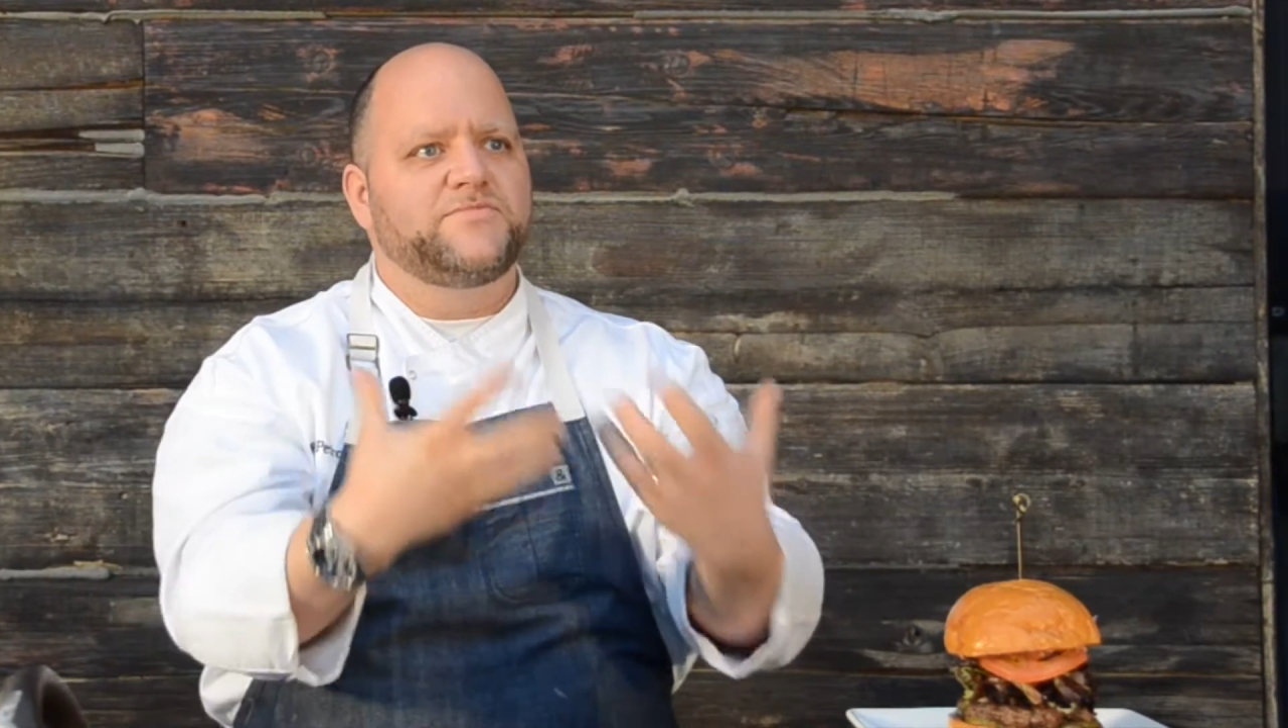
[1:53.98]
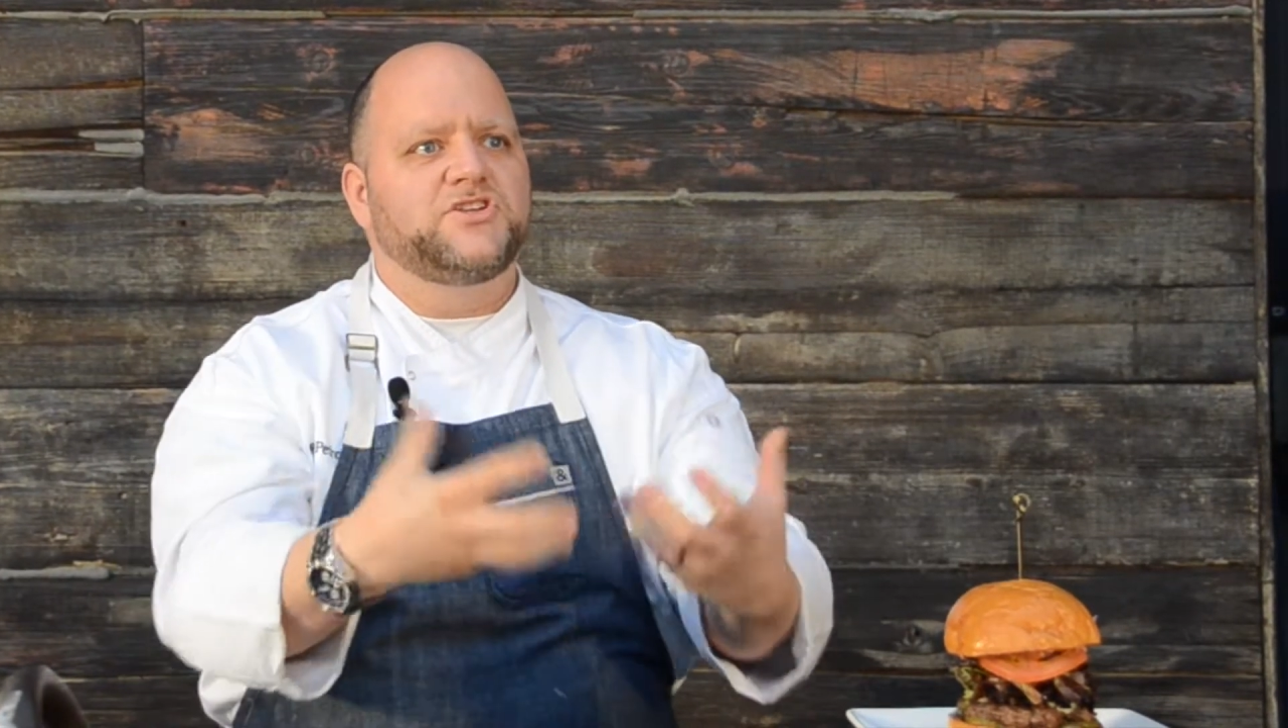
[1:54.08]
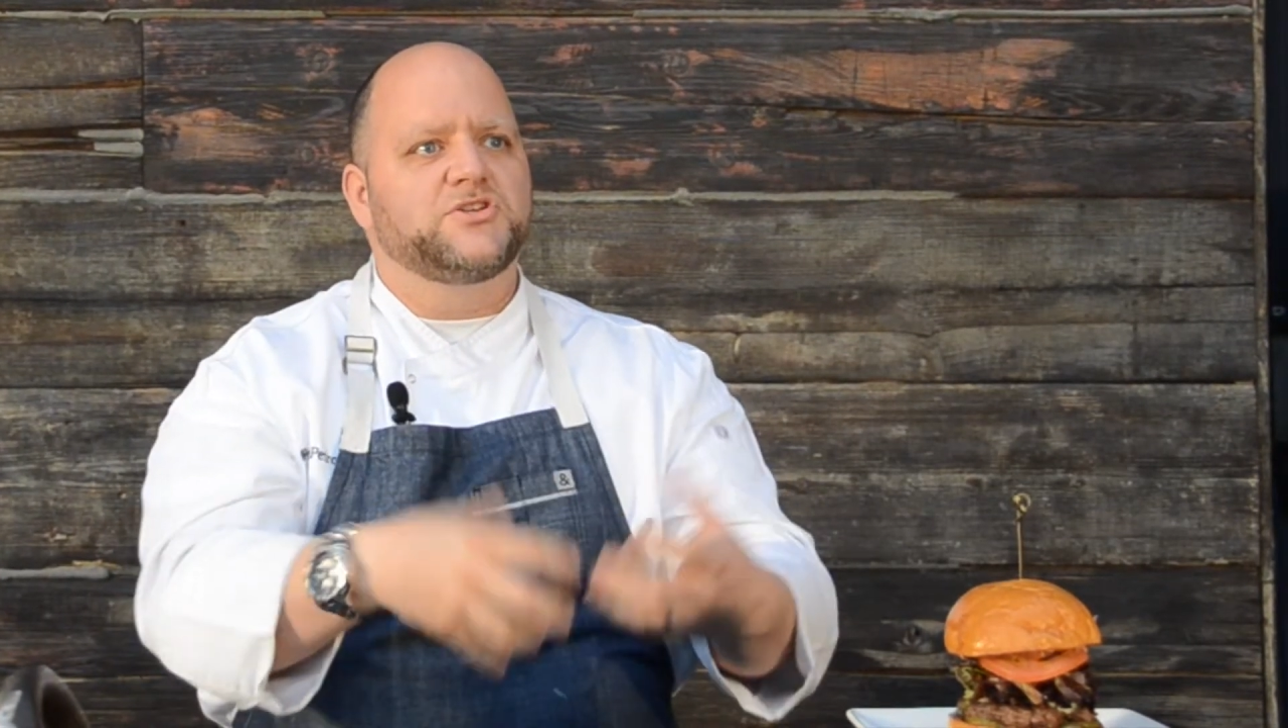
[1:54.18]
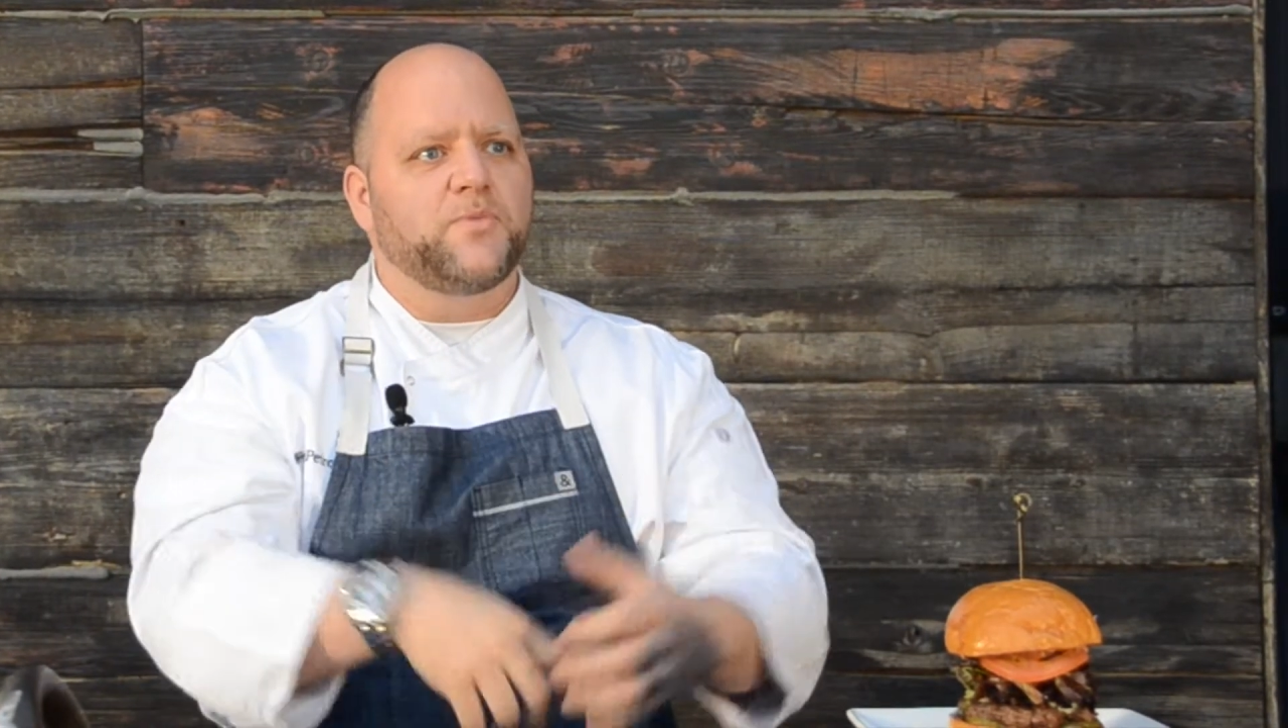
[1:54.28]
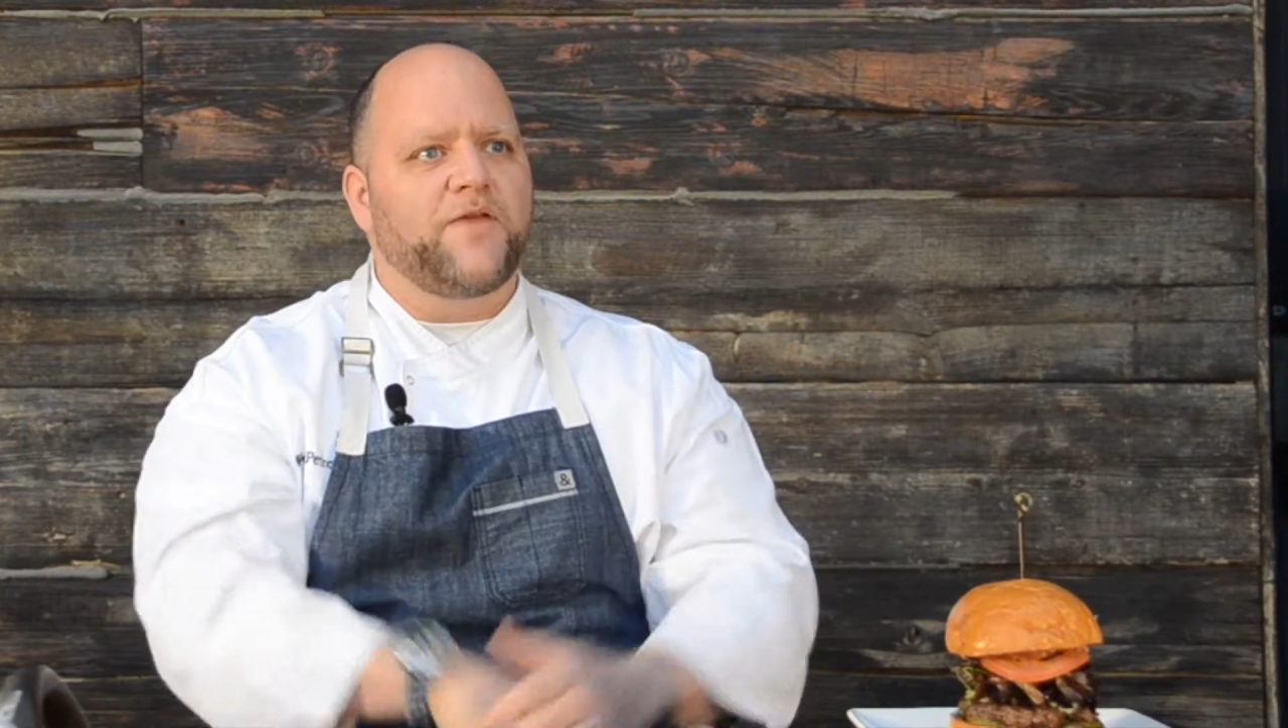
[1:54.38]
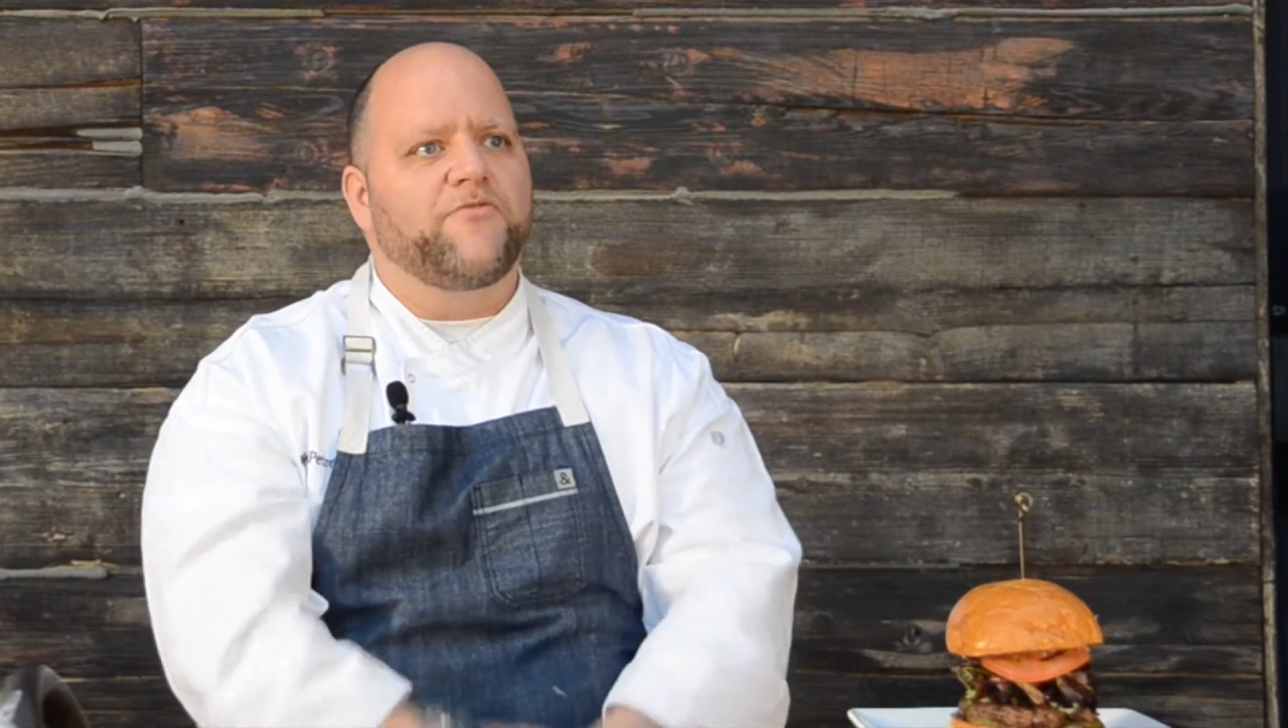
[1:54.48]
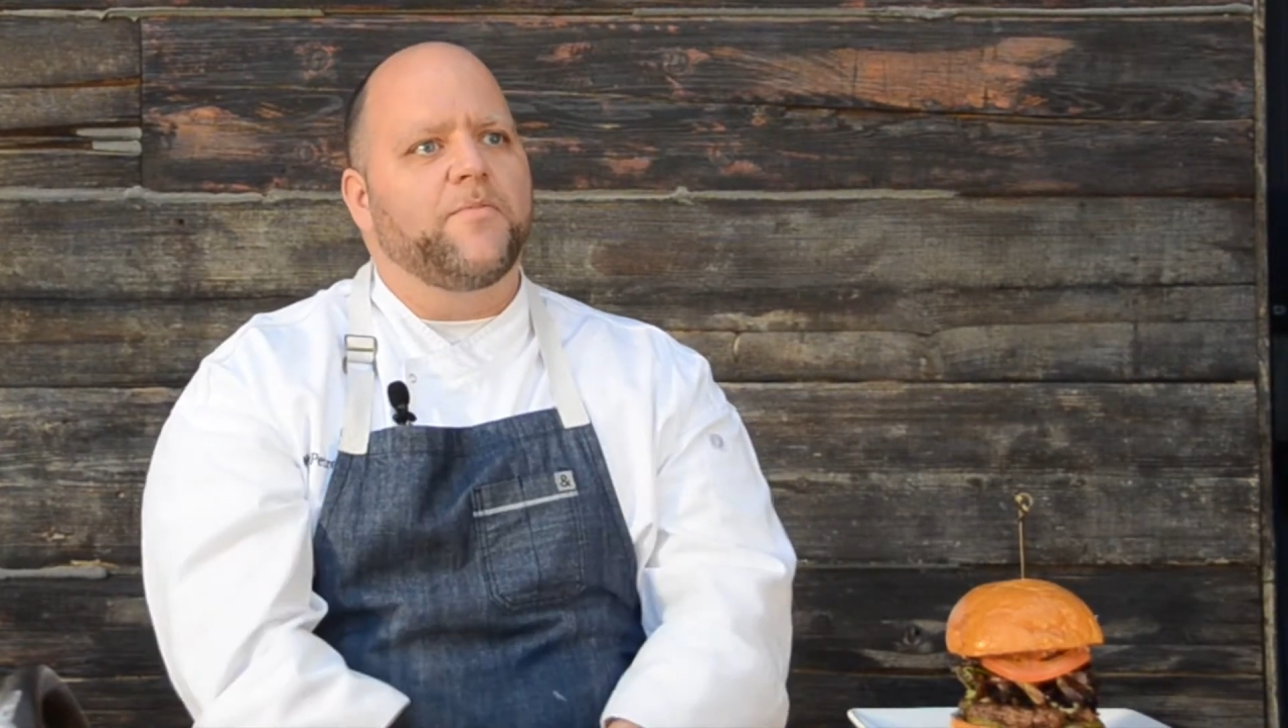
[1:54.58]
just went